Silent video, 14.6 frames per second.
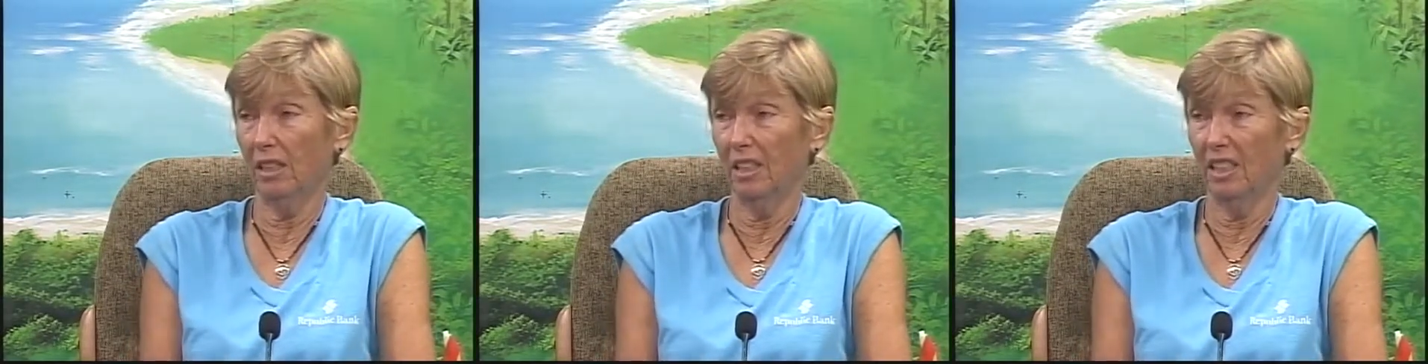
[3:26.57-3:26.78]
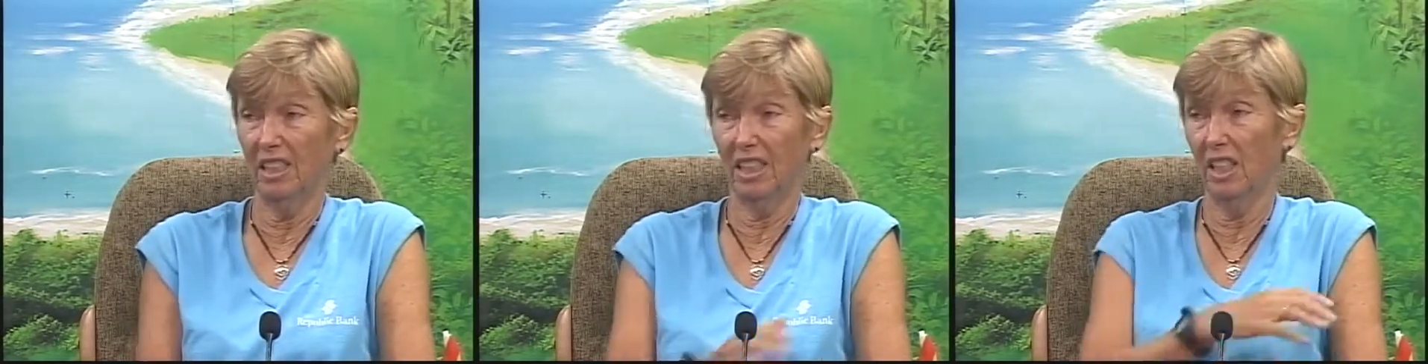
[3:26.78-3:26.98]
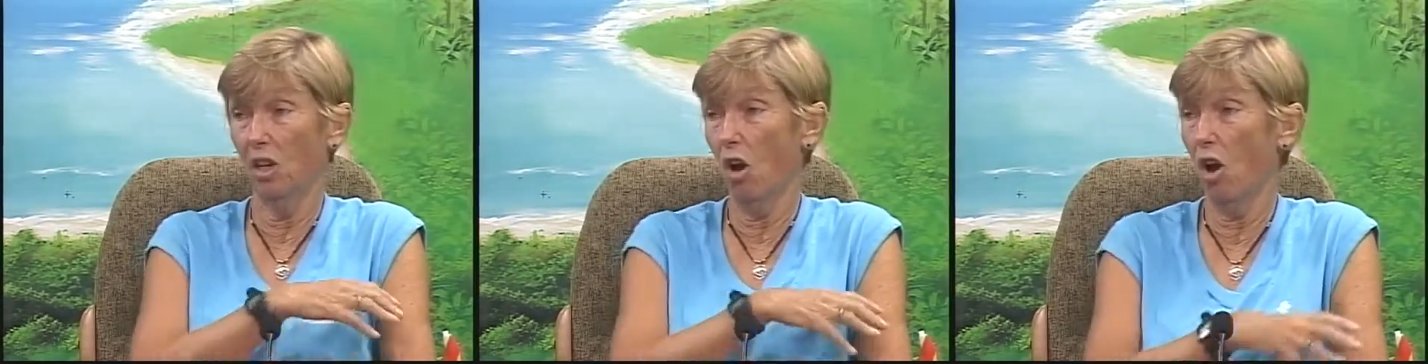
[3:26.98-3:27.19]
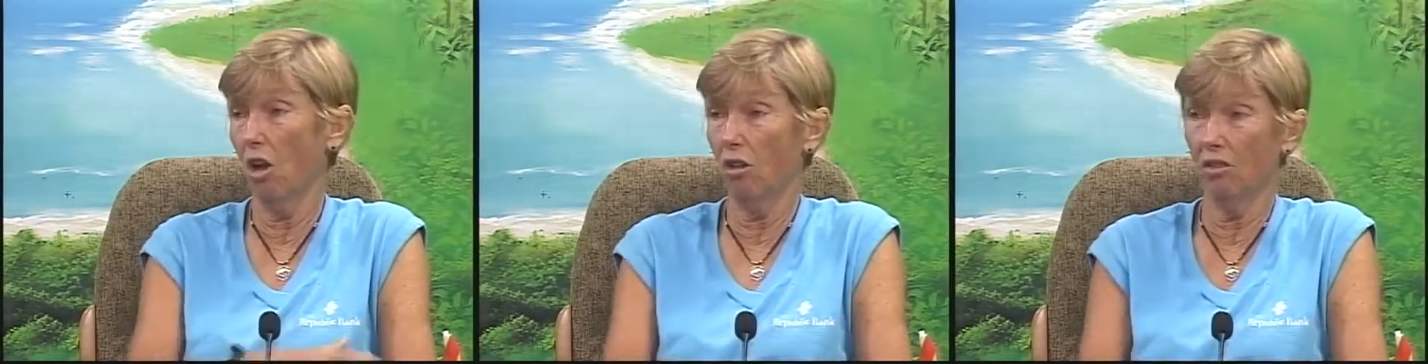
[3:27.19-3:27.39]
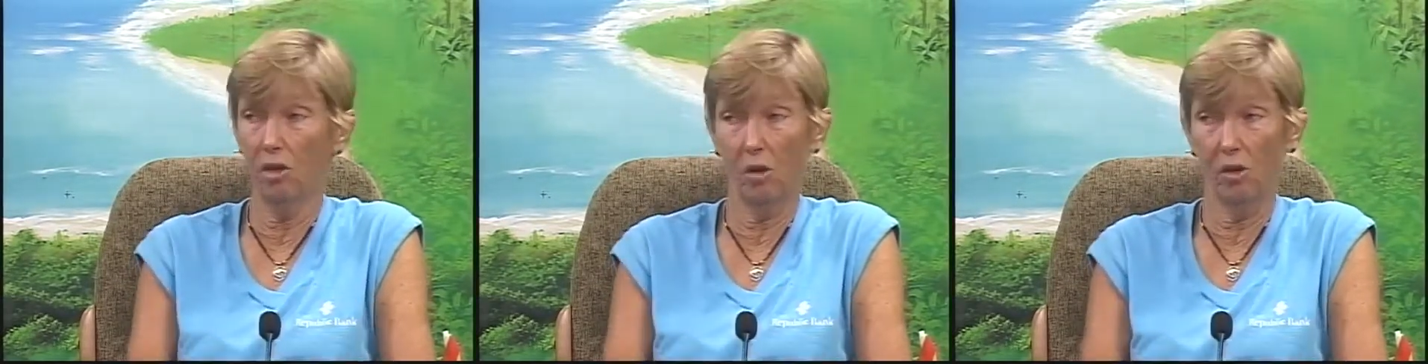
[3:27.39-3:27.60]
and see all
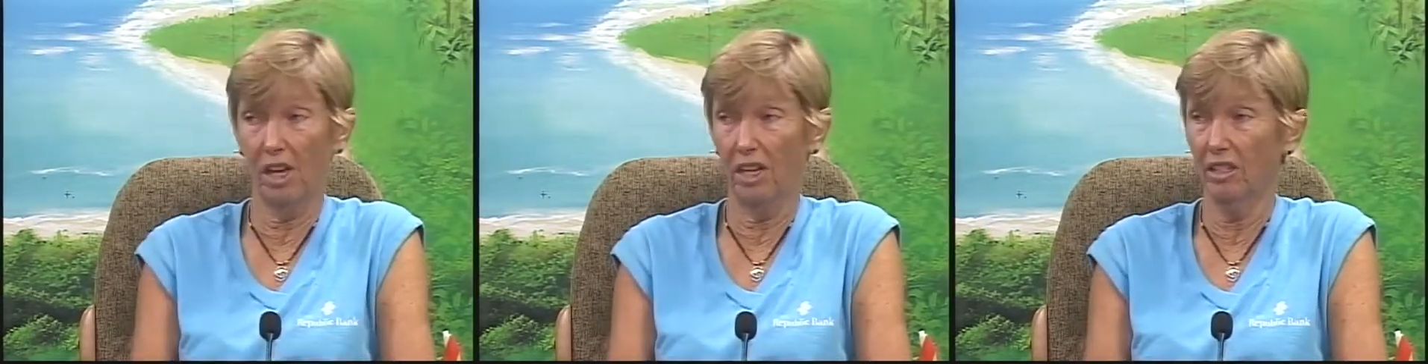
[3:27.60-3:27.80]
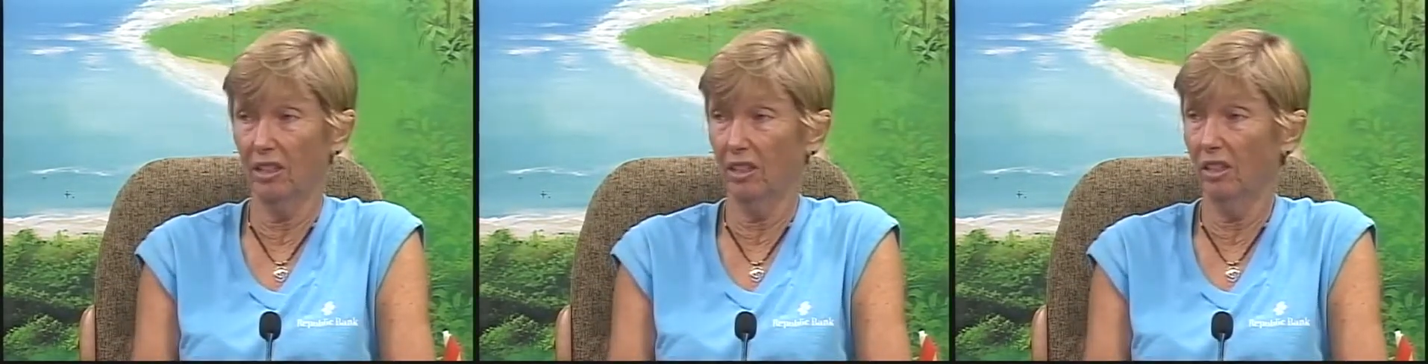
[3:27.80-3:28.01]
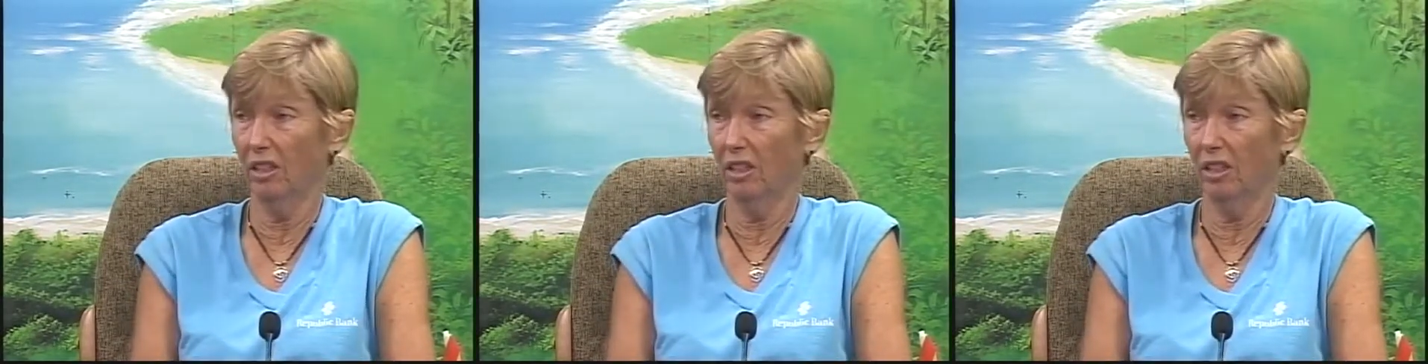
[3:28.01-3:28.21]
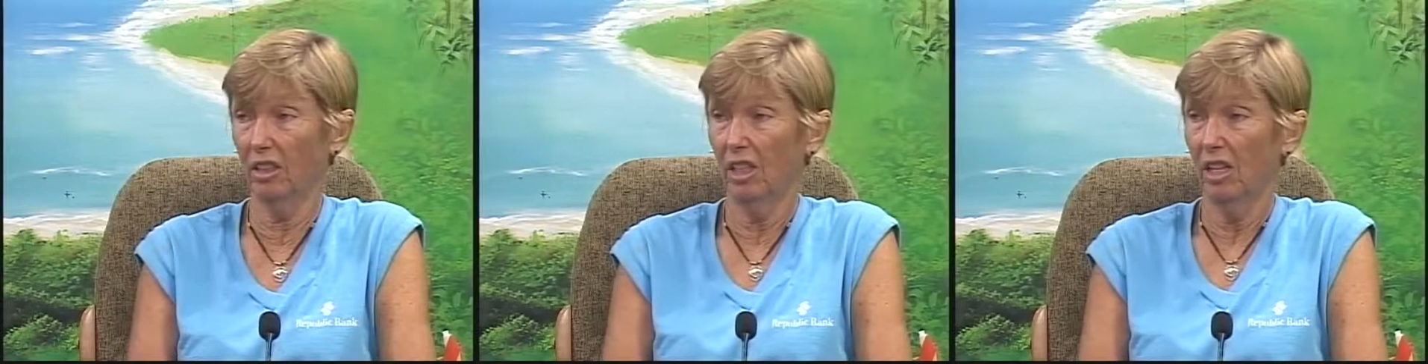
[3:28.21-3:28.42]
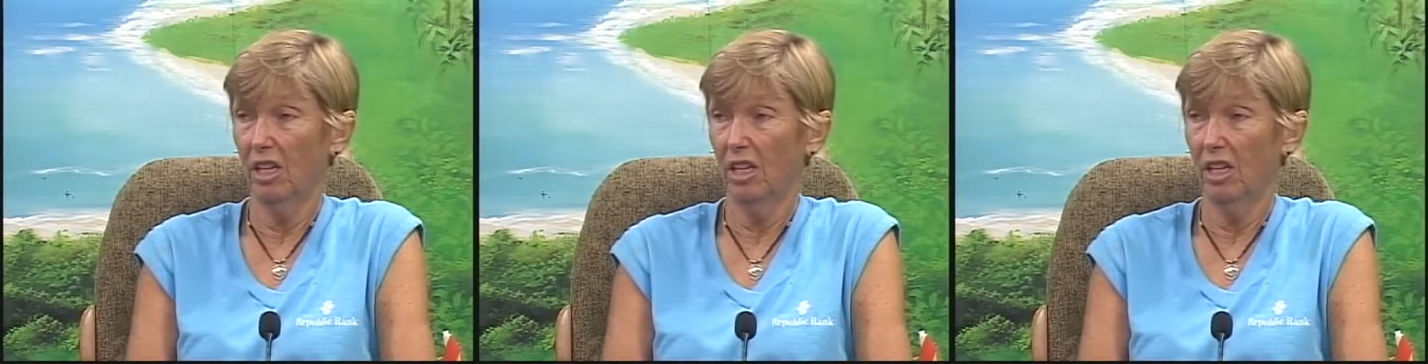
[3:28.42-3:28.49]
of the locations.